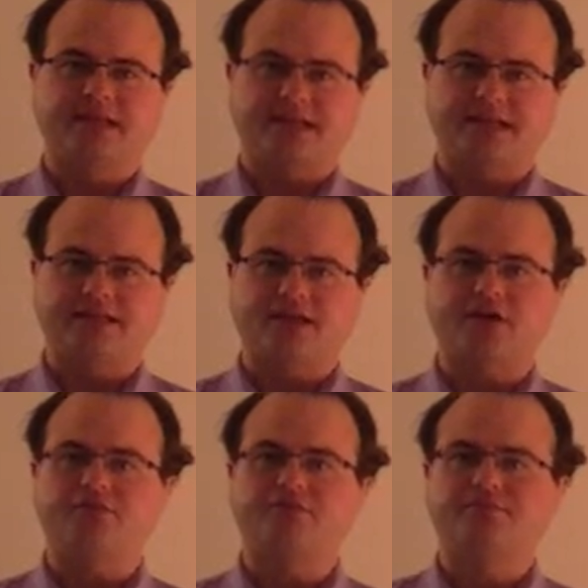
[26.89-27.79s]
is
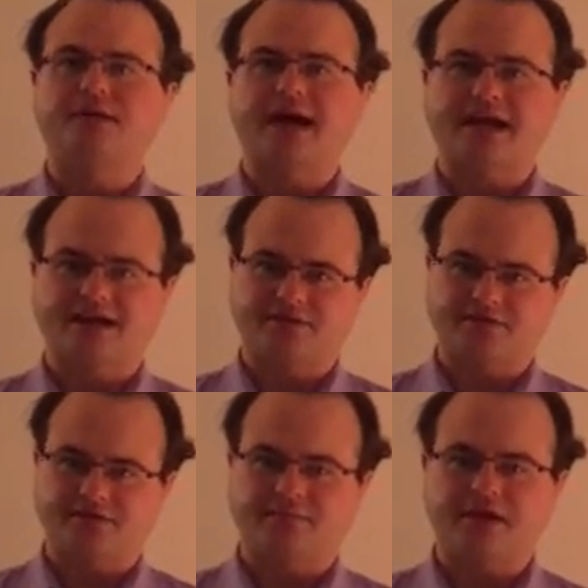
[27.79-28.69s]
owned by
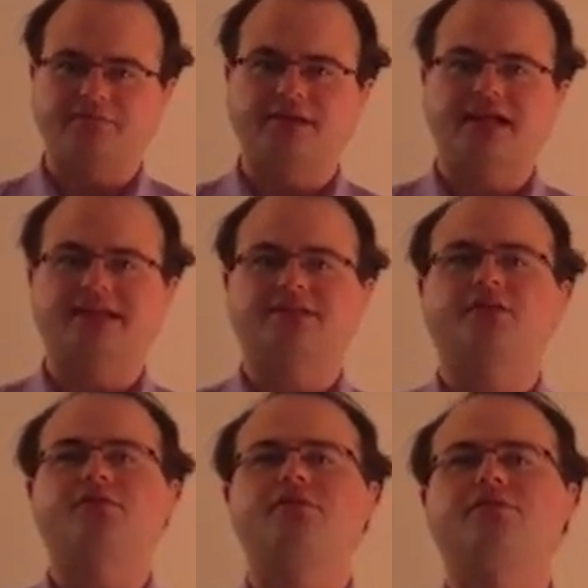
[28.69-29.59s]
the public as a
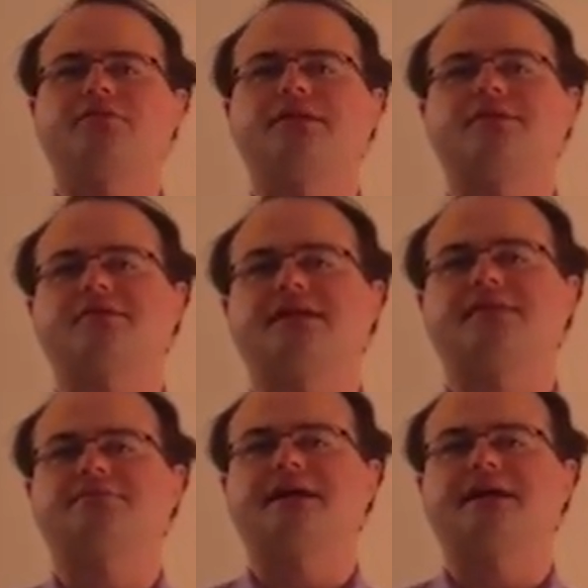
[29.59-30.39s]
whole rather than